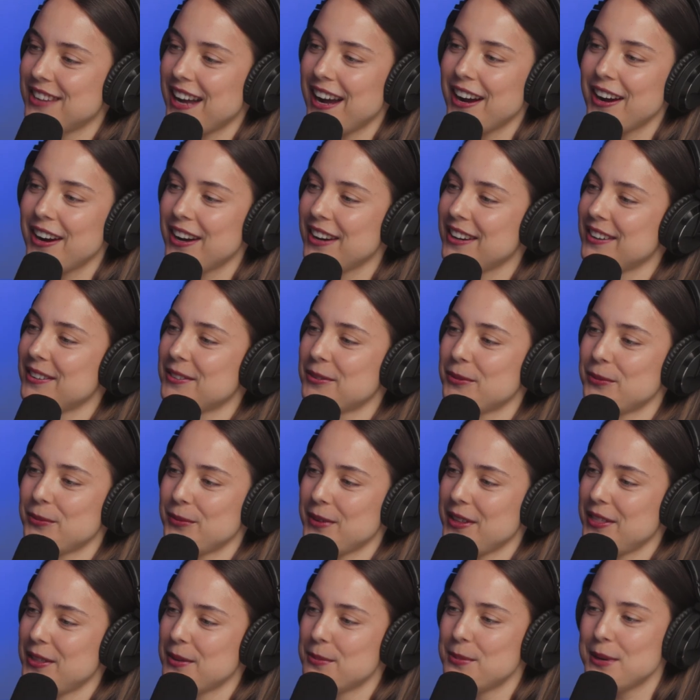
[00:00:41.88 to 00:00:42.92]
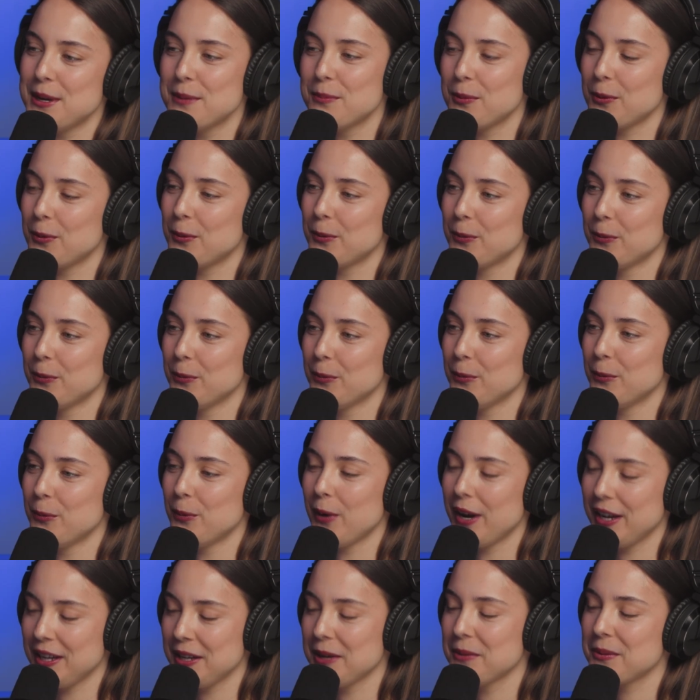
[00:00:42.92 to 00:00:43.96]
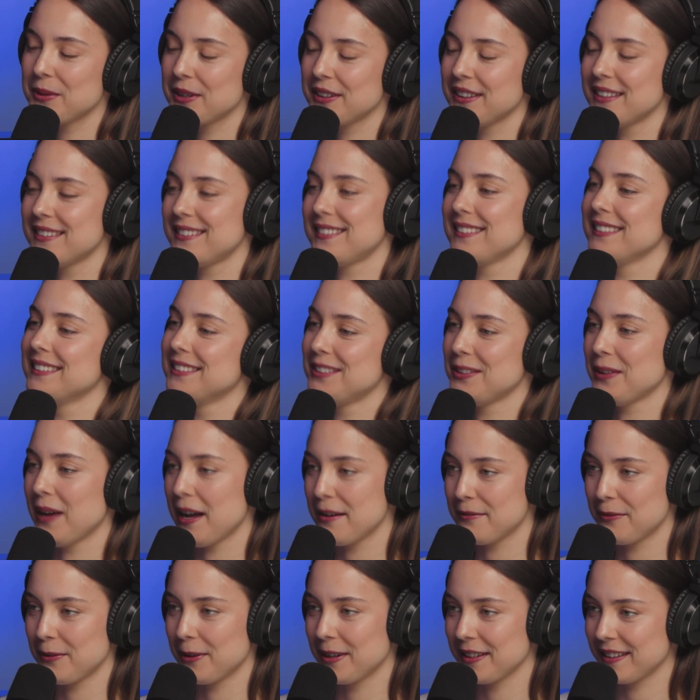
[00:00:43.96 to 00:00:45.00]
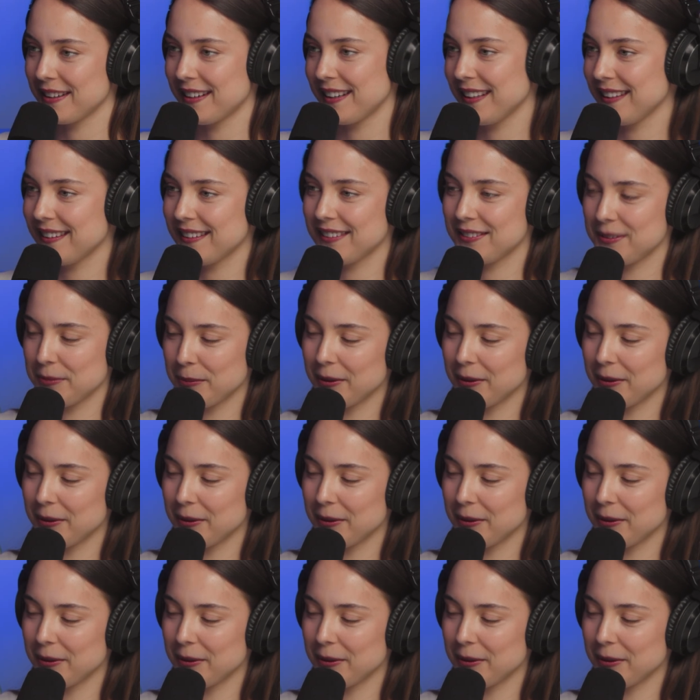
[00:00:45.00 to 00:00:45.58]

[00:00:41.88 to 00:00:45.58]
share with the people what you were listening to at 4:30 this